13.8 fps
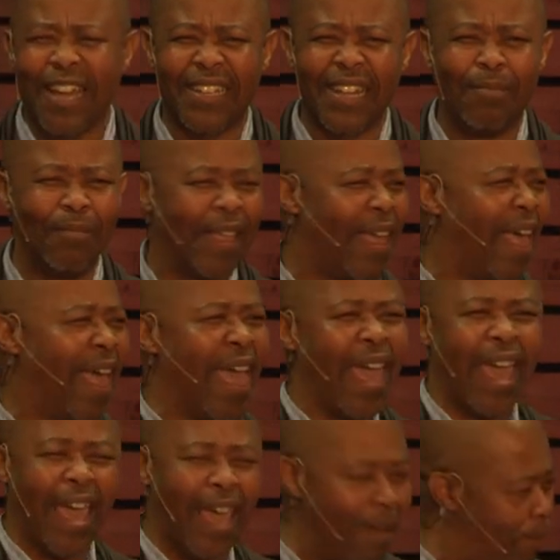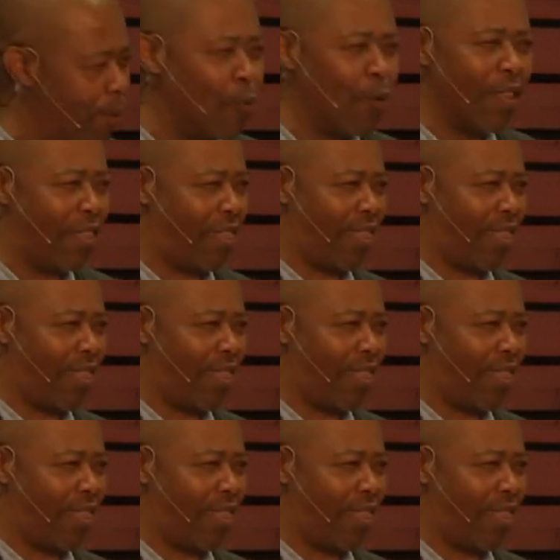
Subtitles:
that I'm happy with.